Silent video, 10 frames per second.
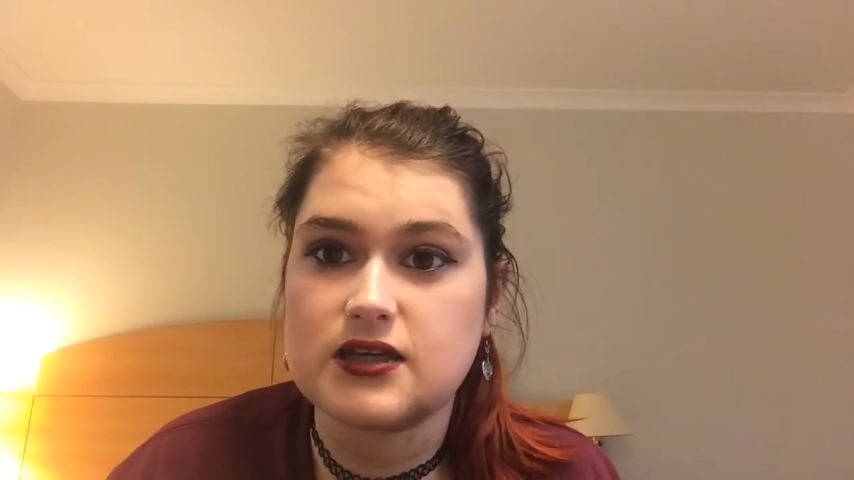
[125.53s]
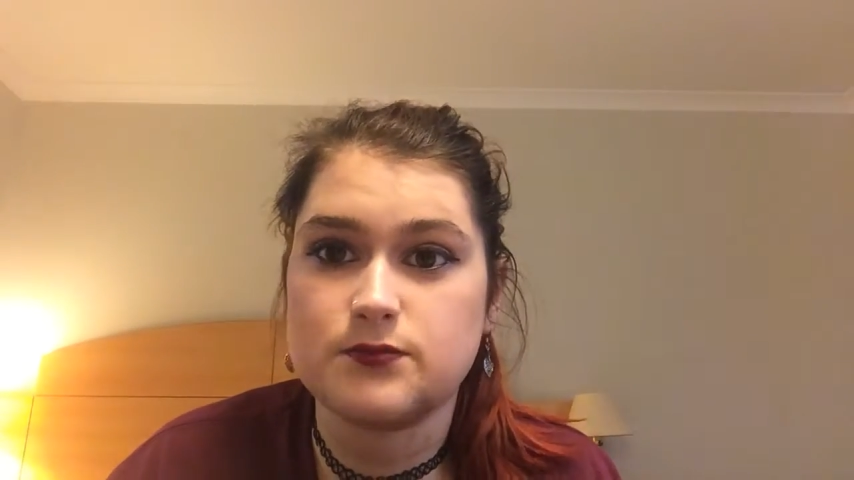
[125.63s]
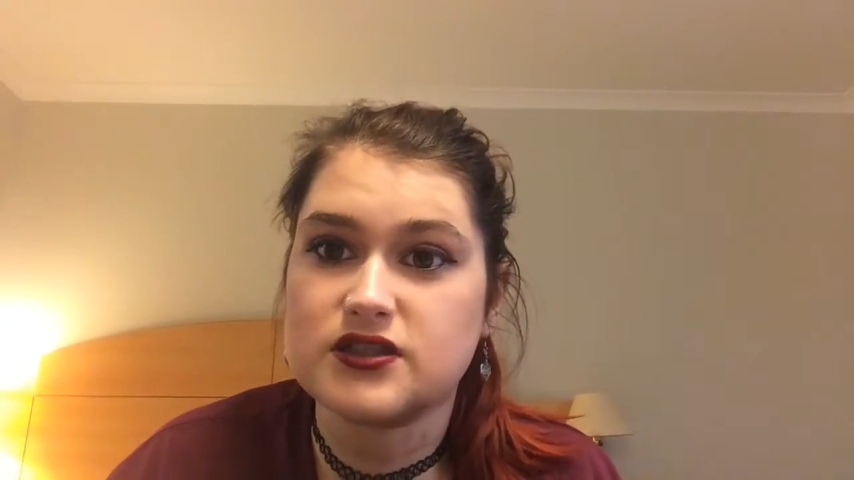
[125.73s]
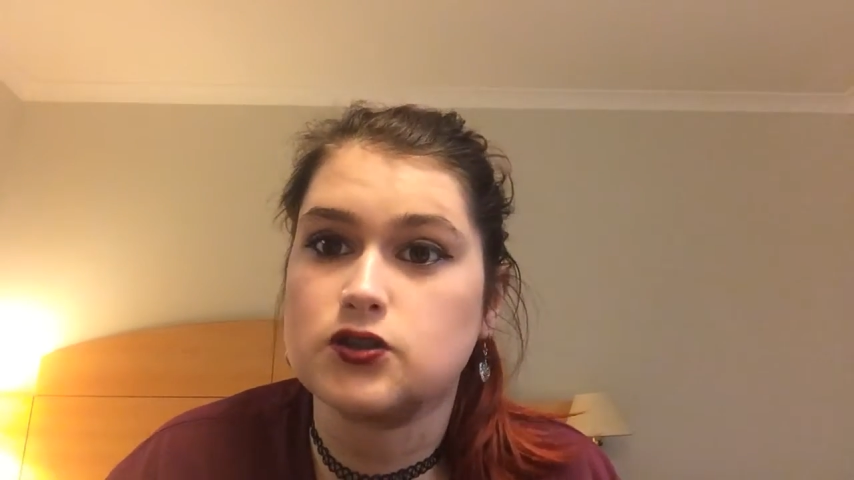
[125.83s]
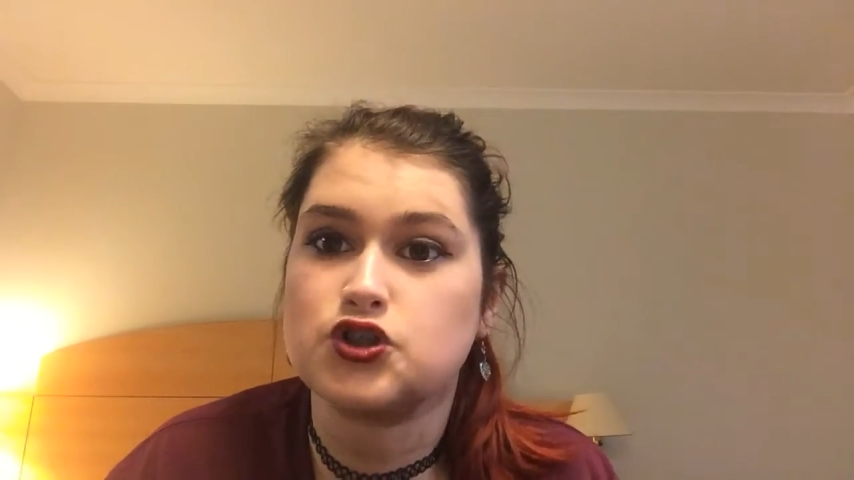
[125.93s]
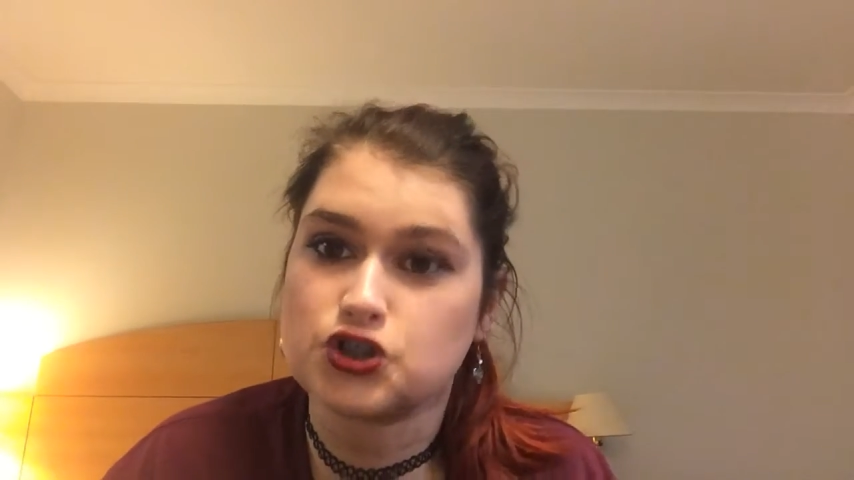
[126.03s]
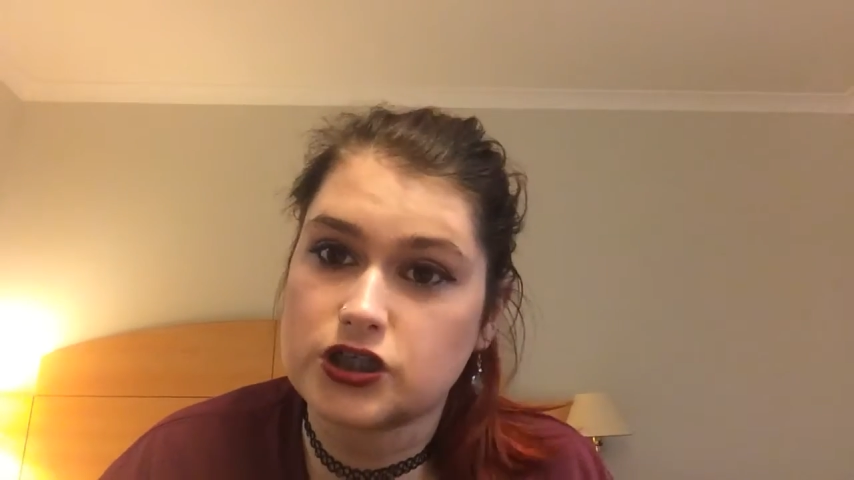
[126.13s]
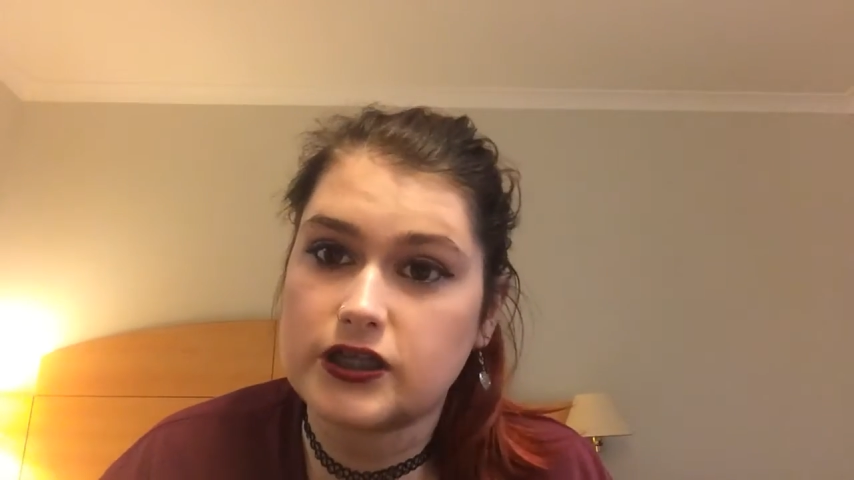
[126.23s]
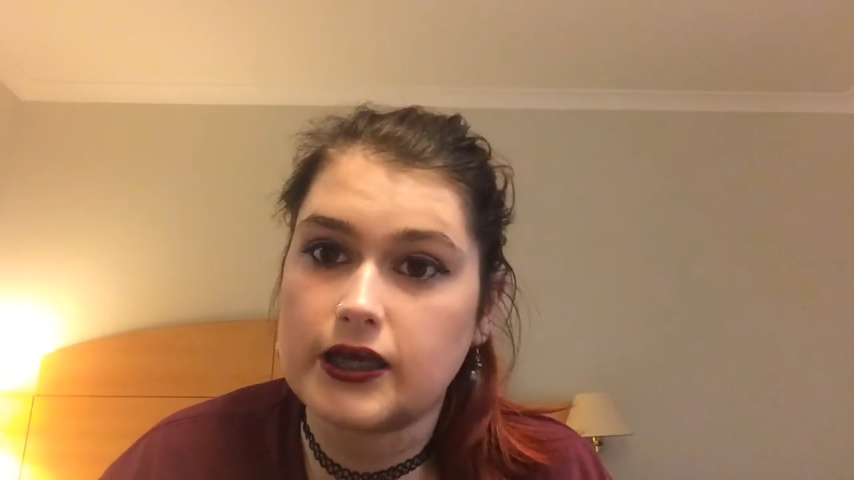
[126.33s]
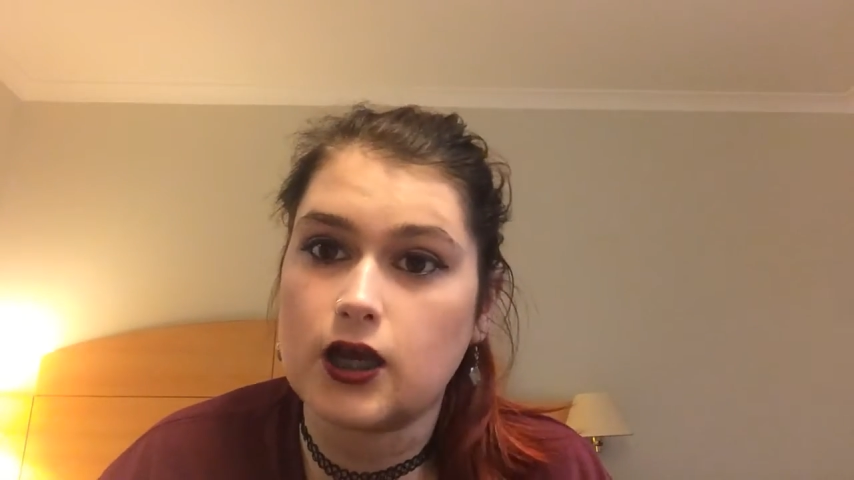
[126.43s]
I'm still
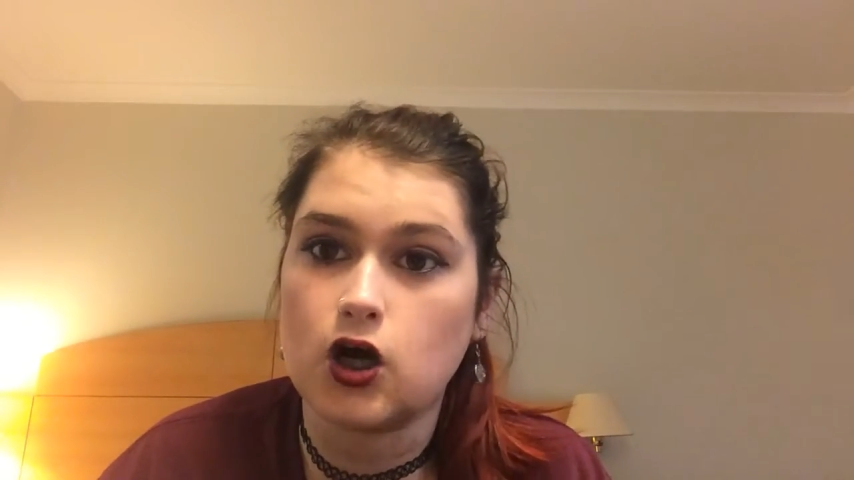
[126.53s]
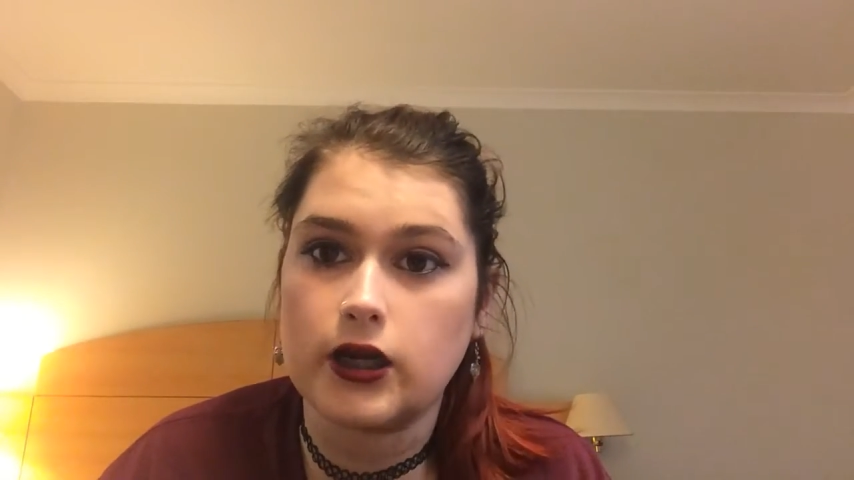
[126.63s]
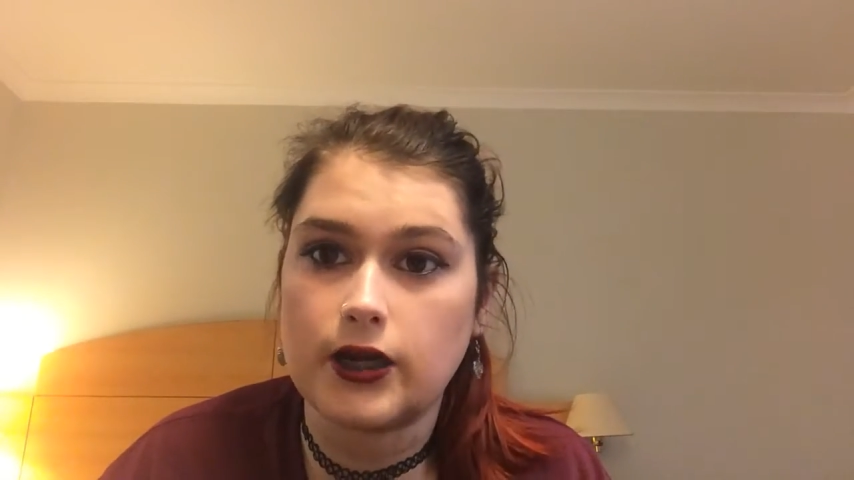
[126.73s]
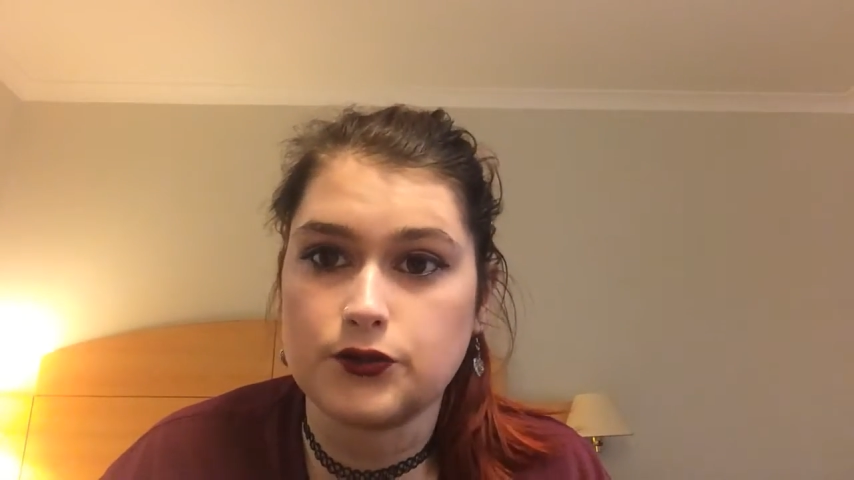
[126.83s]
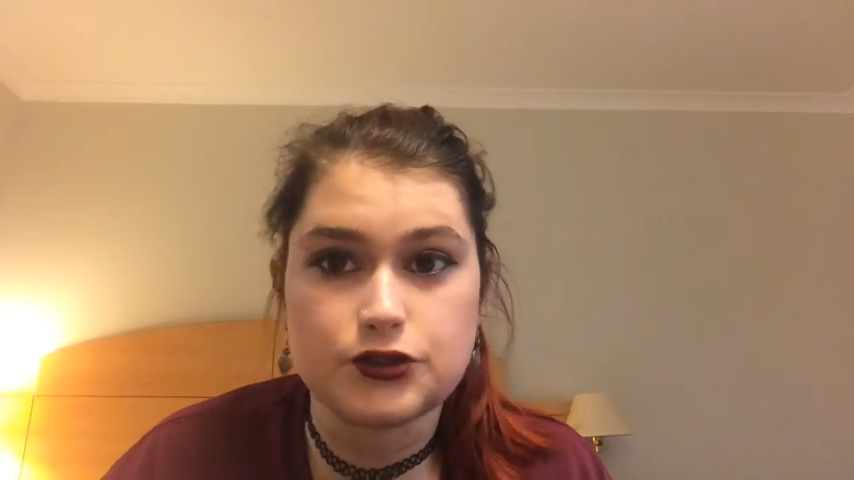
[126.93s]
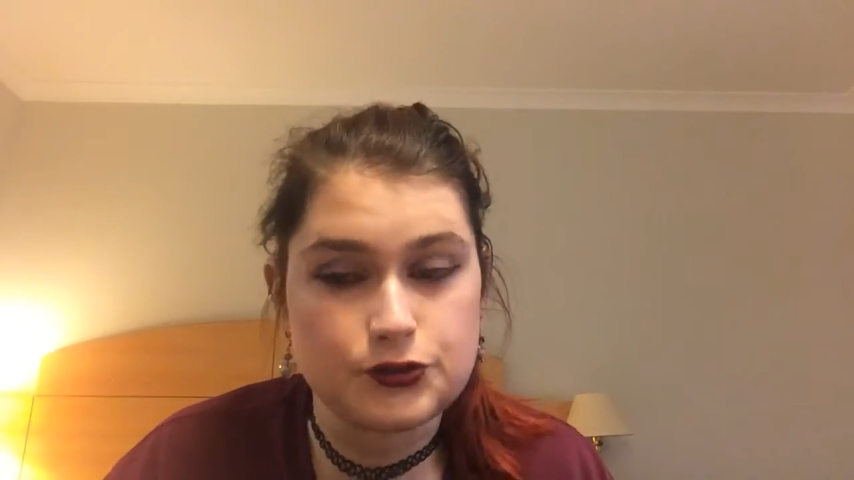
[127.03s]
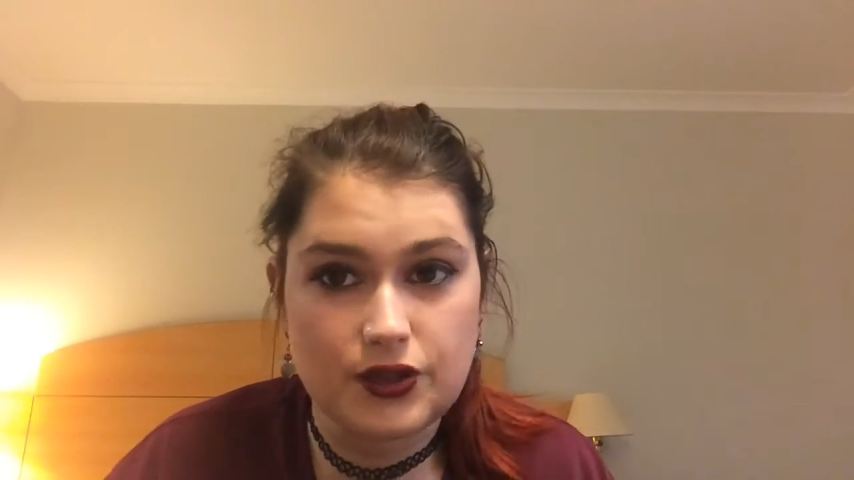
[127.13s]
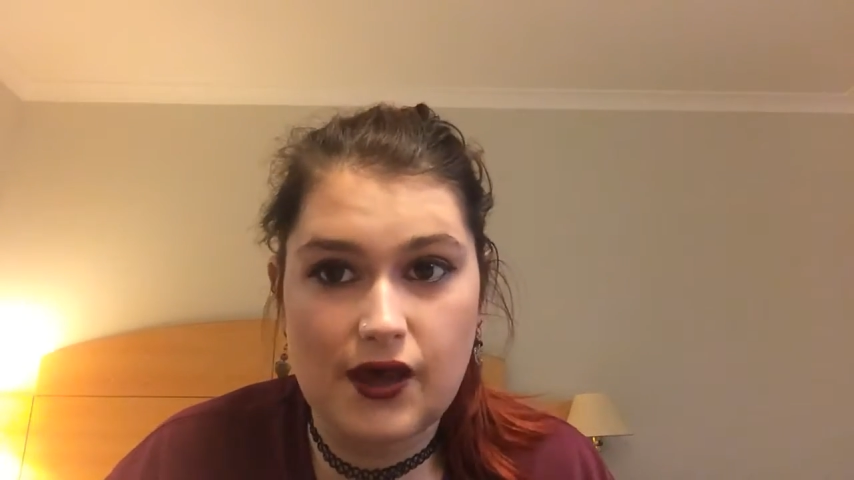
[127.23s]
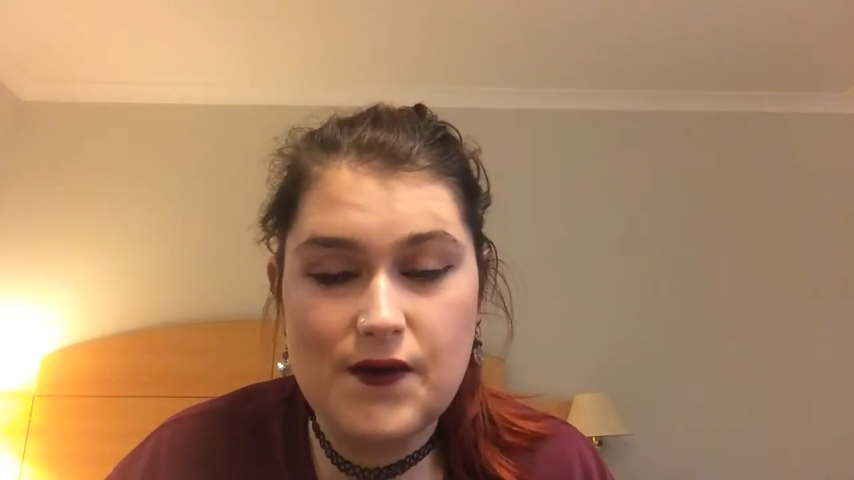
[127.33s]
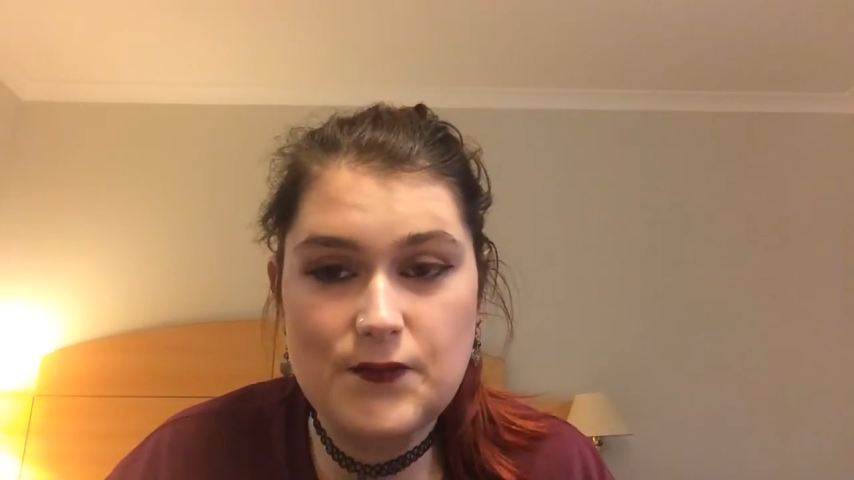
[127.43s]
struggling on how to do
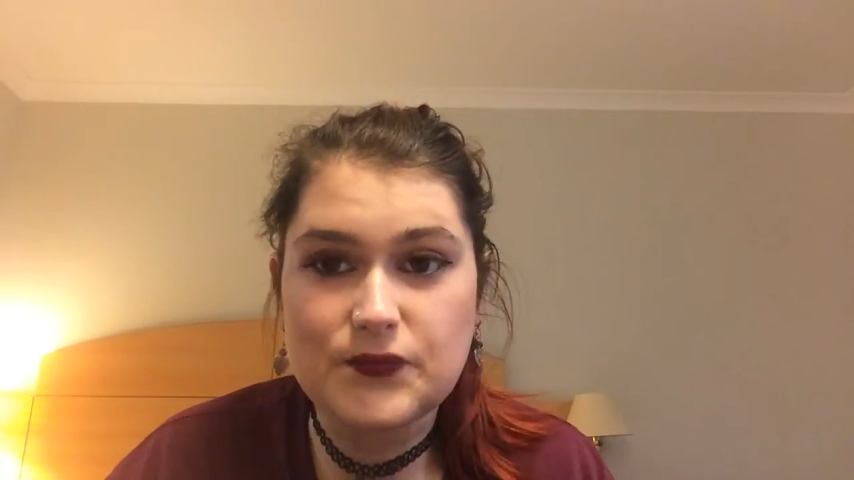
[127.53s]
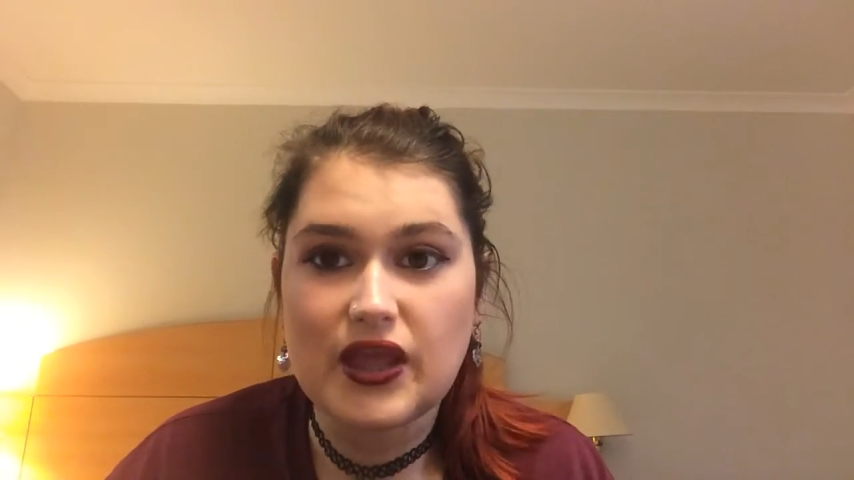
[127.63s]
that.